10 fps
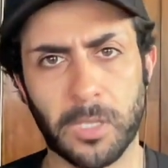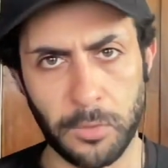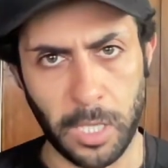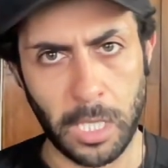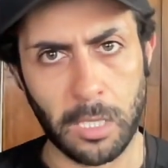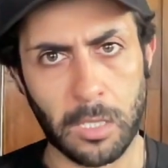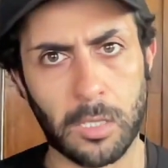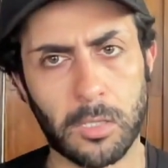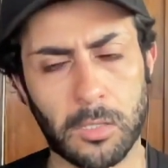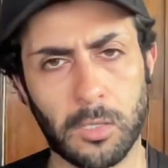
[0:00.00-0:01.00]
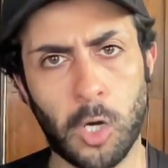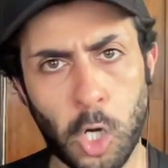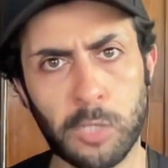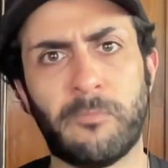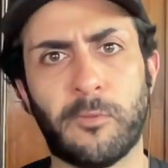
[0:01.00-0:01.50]
the
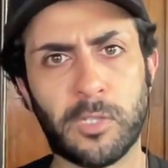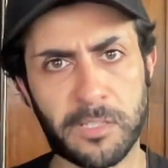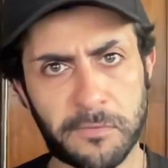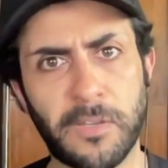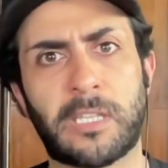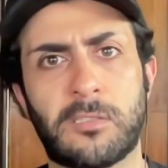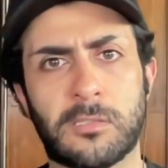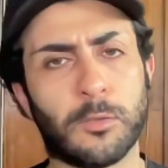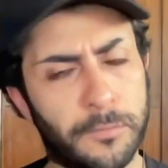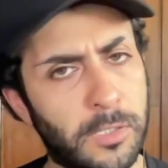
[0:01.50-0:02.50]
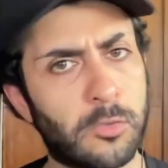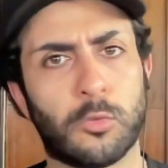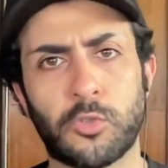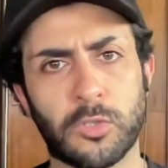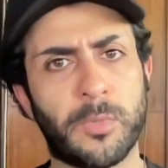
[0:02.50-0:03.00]
harmful effects of these
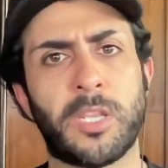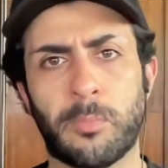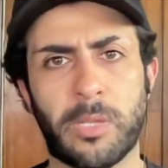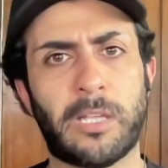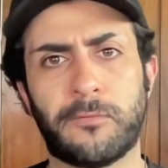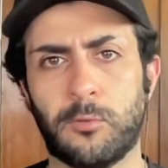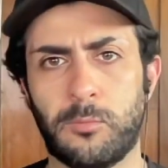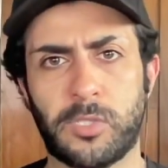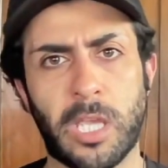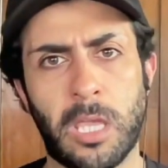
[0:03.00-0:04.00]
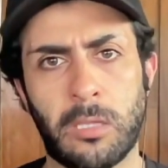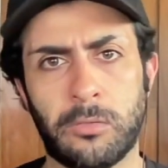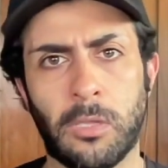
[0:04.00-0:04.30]
social media platforms. And